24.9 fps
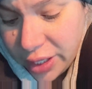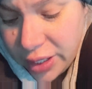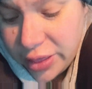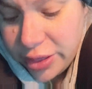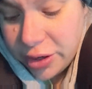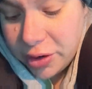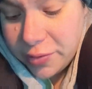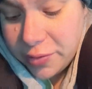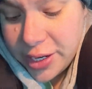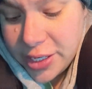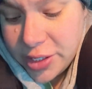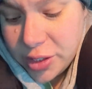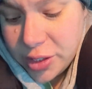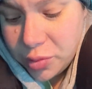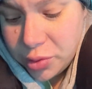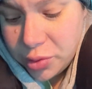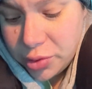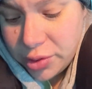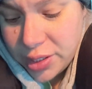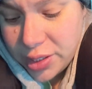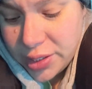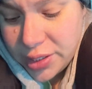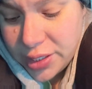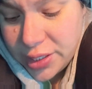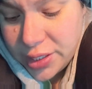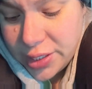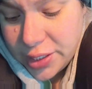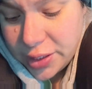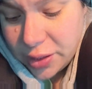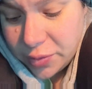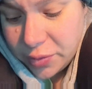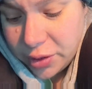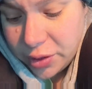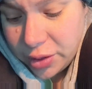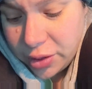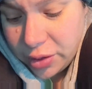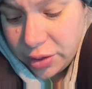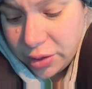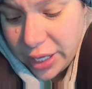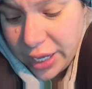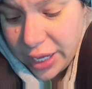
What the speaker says: Like, they're my support system, you know?